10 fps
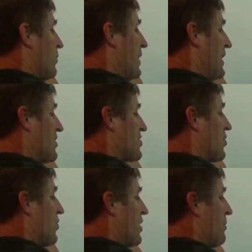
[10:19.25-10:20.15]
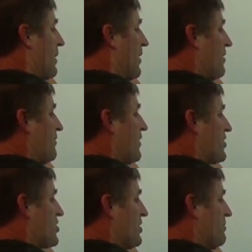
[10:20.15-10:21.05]
we can just go to the parent
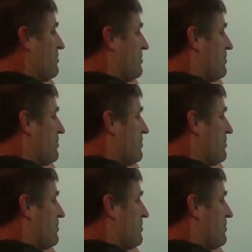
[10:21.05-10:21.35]
function.